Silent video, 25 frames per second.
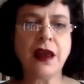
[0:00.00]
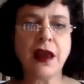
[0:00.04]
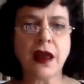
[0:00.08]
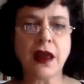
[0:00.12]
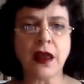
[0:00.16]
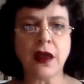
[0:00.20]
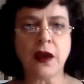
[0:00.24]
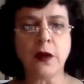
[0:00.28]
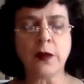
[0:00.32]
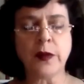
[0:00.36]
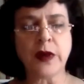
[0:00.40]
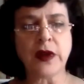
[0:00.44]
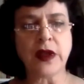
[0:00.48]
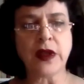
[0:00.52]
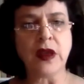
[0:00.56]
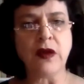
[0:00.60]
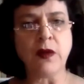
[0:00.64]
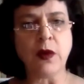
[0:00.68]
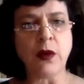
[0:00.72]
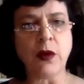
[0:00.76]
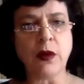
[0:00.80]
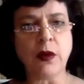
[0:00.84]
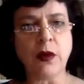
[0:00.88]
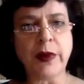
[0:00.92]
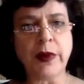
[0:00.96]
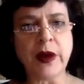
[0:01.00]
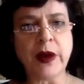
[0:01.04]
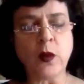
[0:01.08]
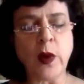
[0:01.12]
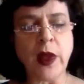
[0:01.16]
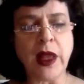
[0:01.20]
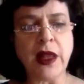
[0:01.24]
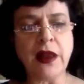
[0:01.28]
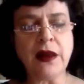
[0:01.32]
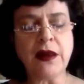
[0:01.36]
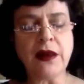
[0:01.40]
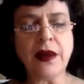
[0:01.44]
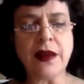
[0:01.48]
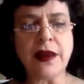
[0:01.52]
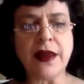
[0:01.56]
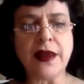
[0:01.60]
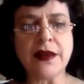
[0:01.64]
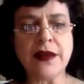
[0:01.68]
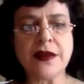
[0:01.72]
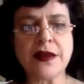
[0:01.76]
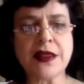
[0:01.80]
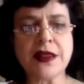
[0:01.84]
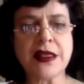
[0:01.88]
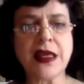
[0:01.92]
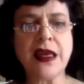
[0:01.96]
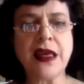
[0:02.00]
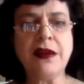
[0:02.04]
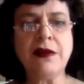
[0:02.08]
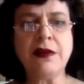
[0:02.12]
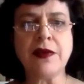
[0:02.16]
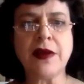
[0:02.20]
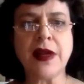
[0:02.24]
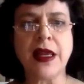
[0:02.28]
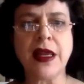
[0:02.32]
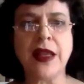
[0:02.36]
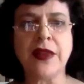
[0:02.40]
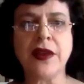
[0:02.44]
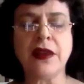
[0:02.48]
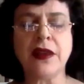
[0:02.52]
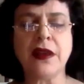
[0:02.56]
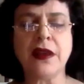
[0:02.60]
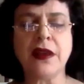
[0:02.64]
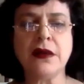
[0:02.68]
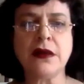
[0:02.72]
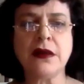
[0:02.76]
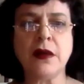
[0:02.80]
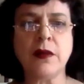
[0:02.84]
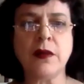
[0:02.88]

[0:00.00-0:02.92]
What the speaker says: I hope that you've all been well and safe and that things have